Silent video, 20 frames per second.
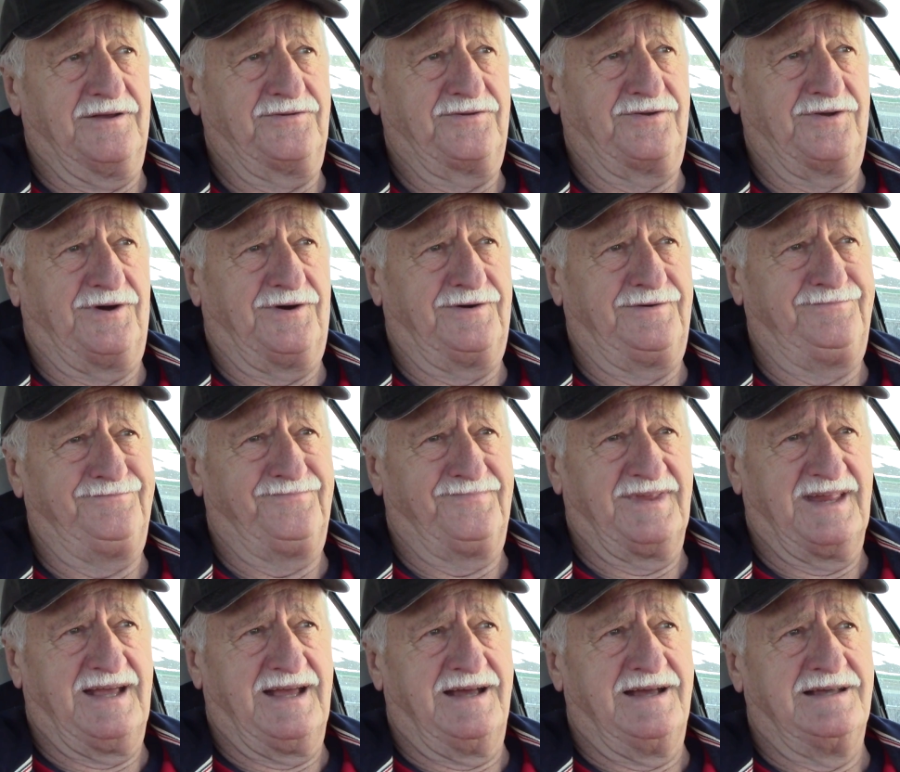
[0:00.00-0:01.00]
So
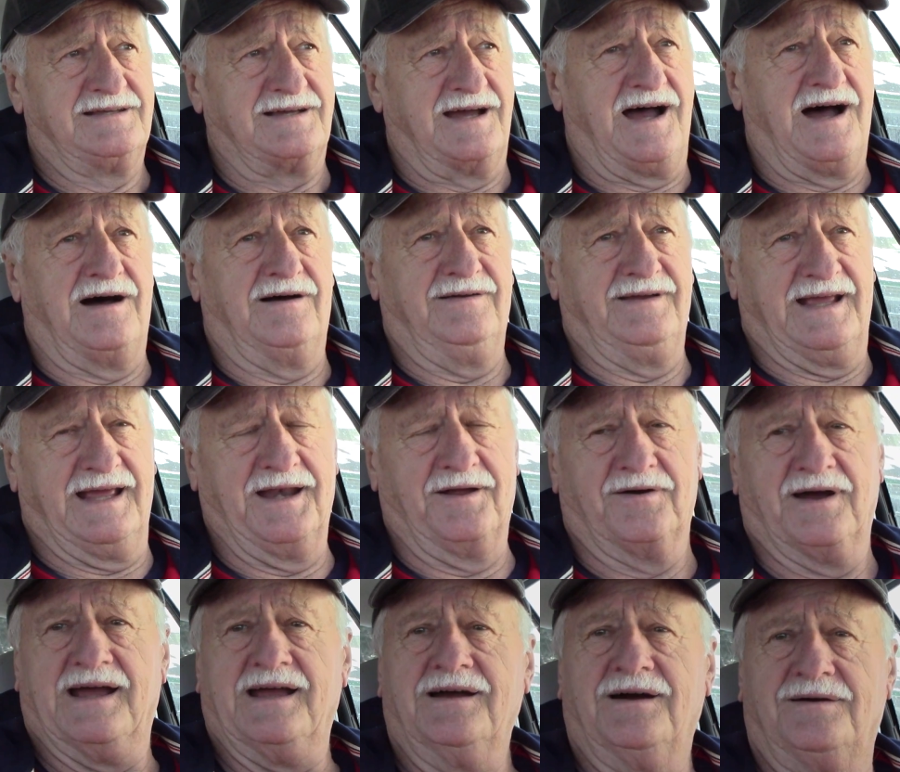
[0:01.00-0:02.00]

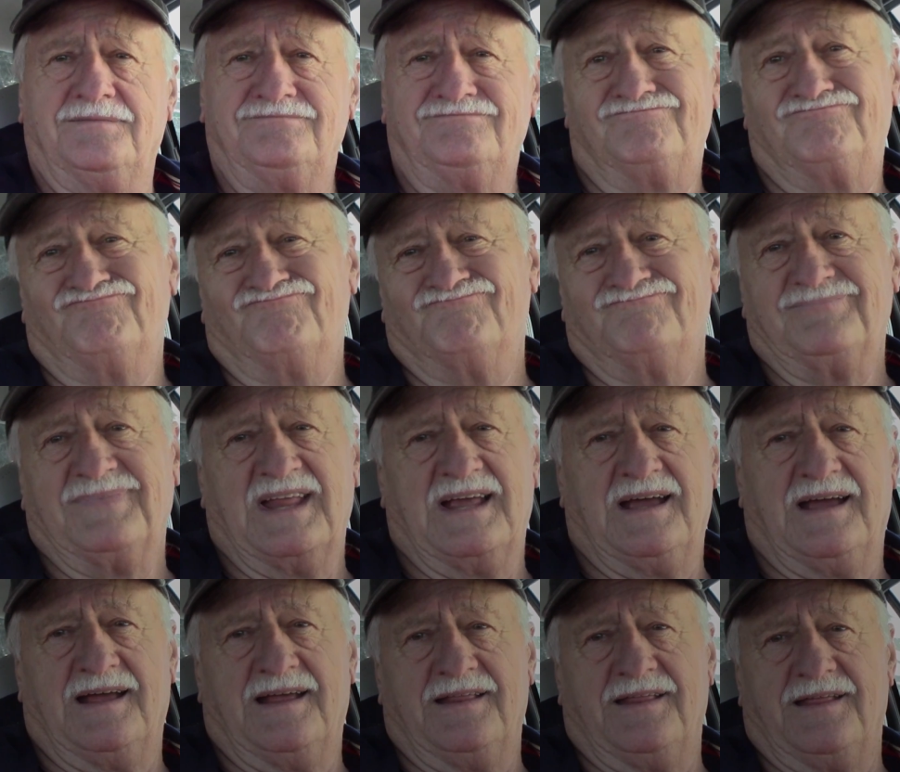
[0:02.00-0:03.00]
anyway,
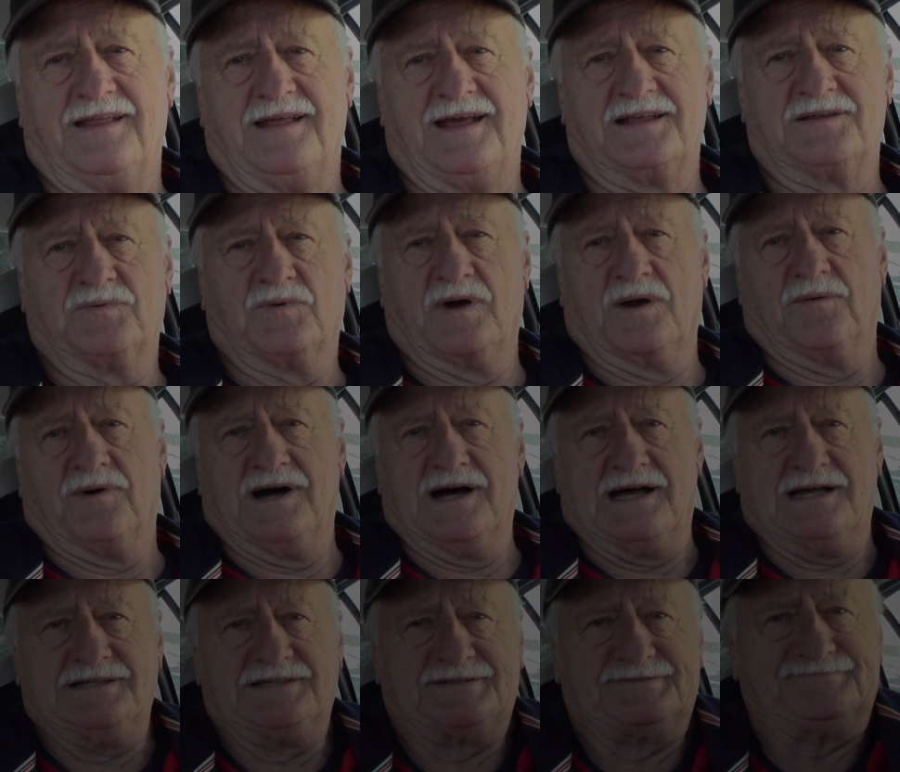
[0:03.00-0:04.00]
that's what it
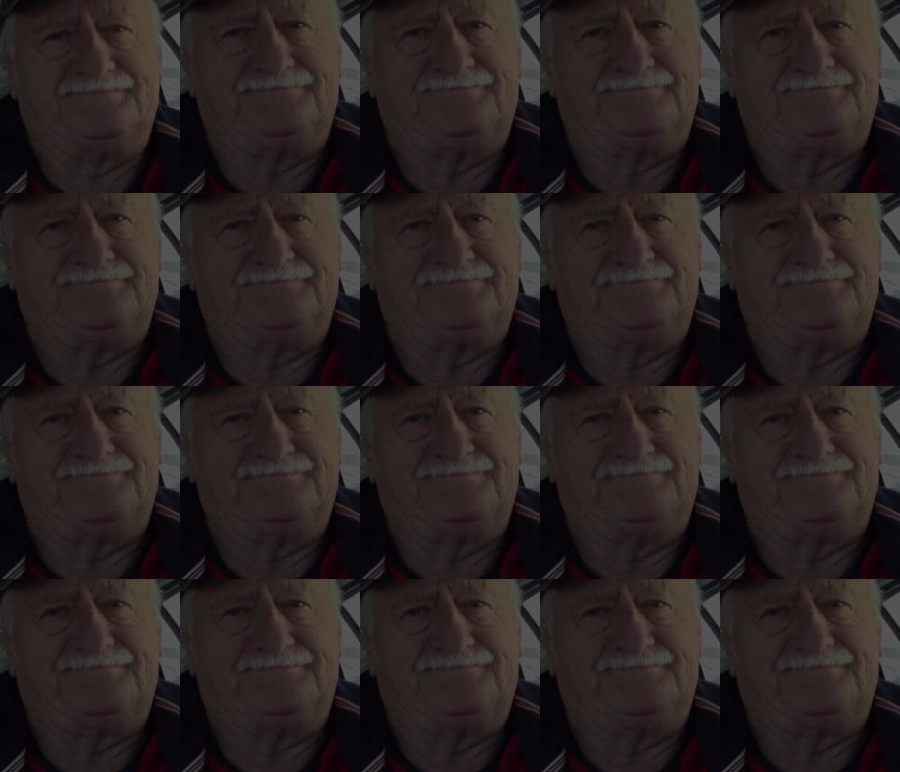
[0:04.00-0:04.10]
was.